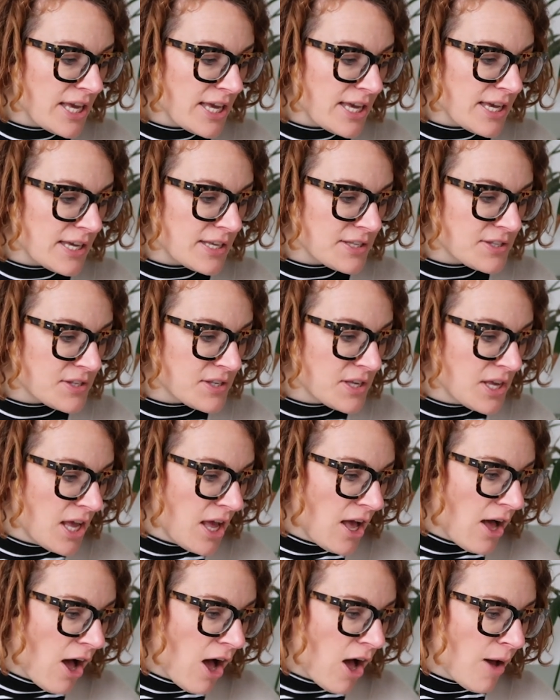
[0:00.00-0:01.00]
years.
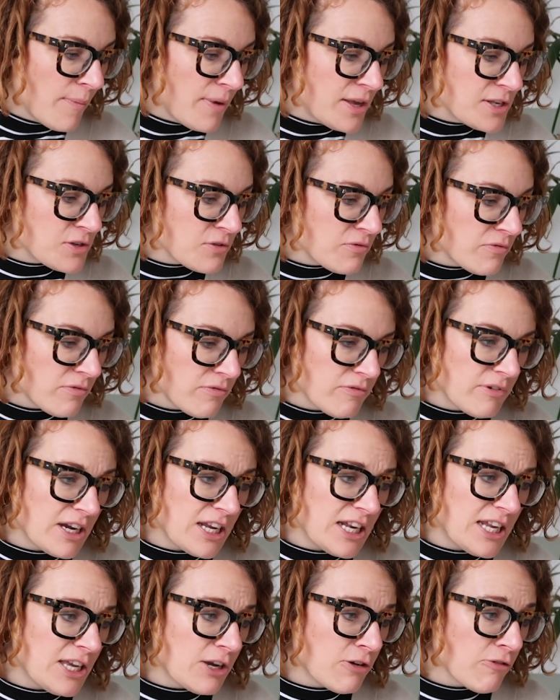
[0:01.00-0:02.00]
It's a
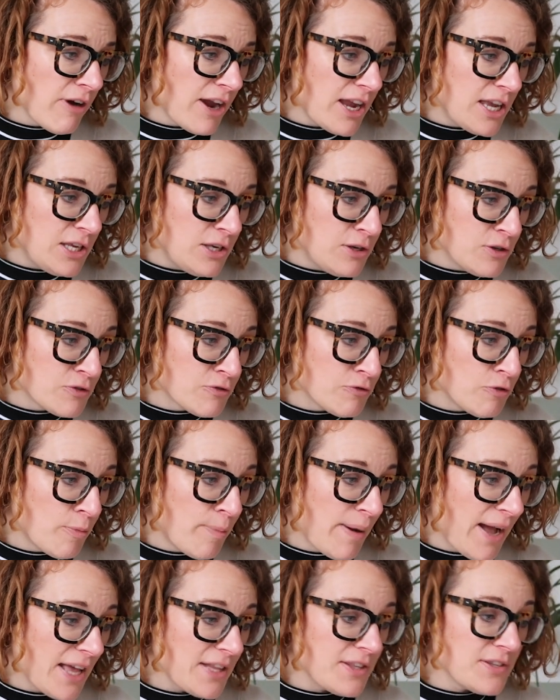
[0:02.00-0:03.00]
really great, useful
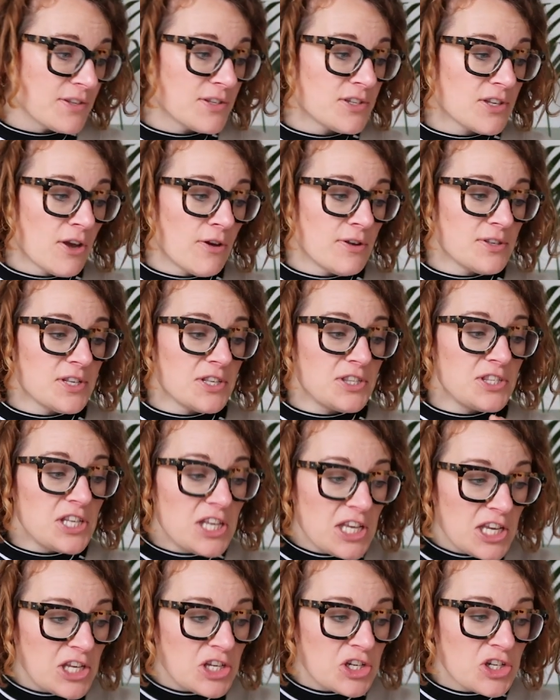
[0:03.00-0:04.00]
pattern. So it's a
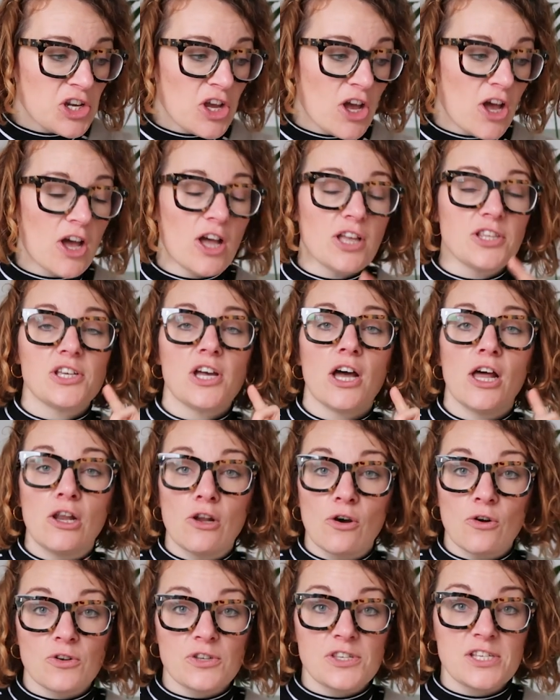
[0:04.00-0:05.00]
t-shirt, a
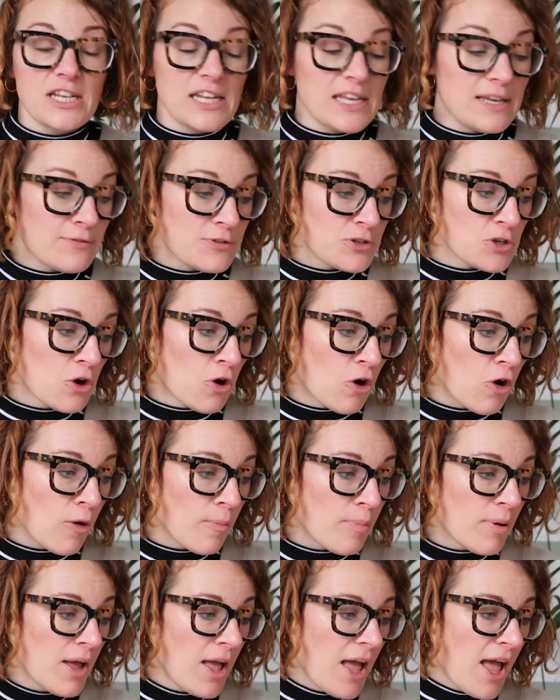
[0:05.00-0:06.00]
long sleeve
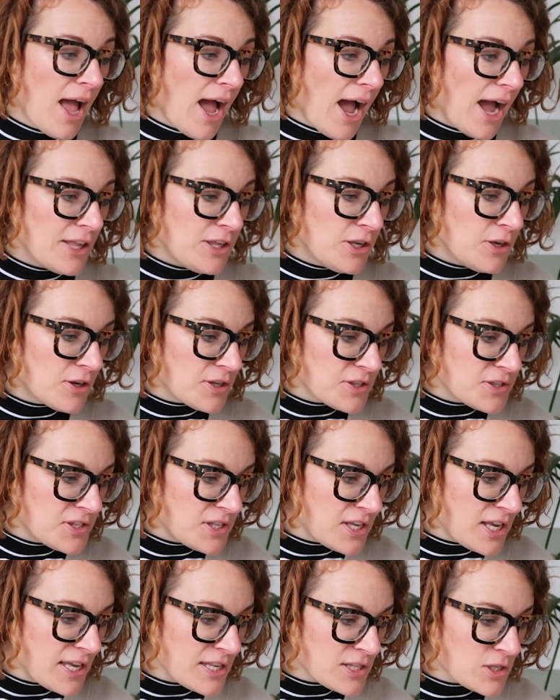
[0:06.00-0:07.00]
top, and you can
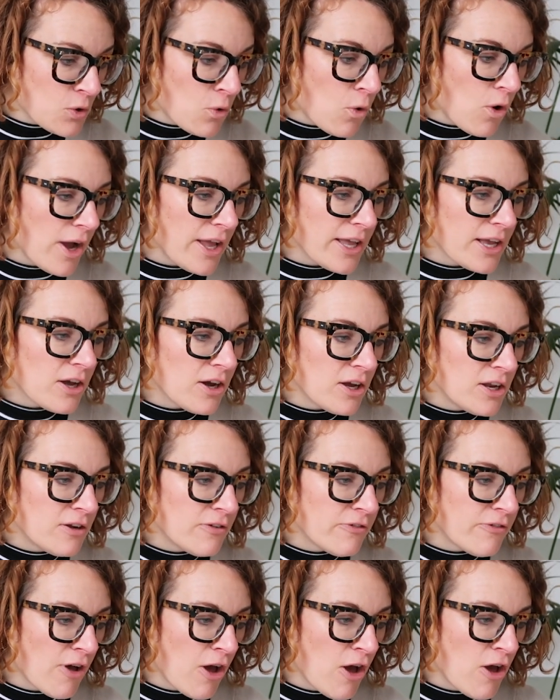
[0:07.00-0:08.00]
see it's quite kind
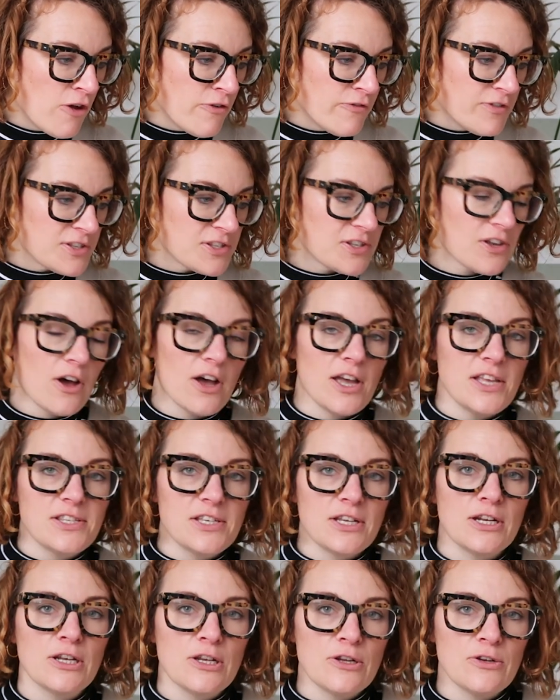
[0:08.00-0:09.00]
of oversized
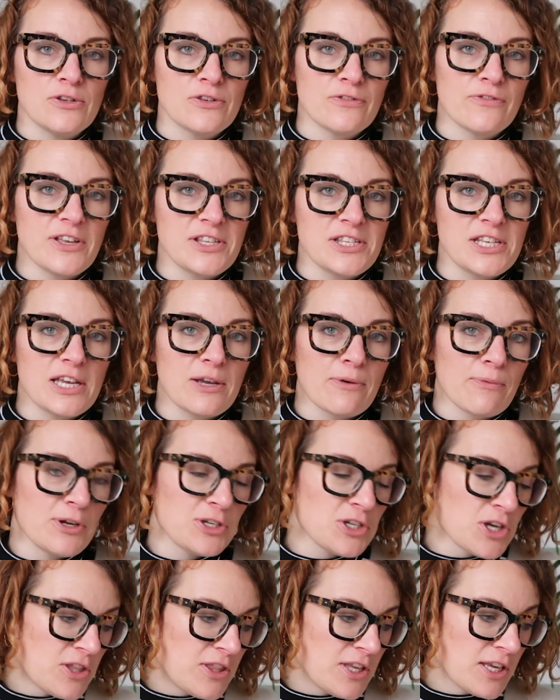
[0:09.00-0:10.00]
and loose fitting,
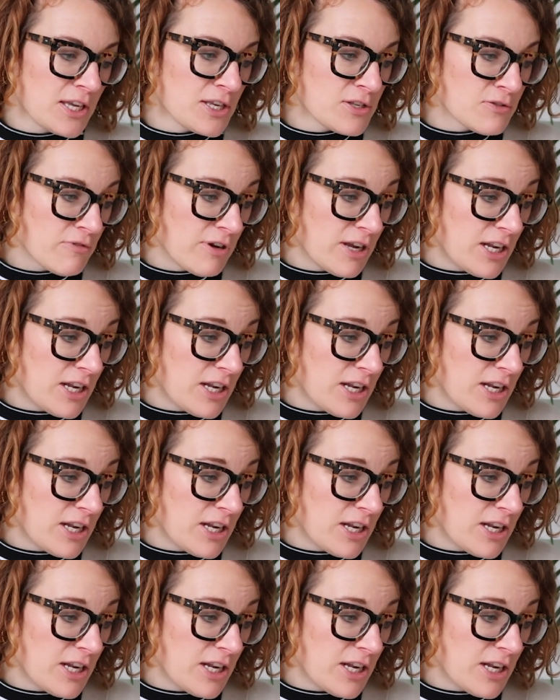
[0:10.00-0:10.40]
which I think is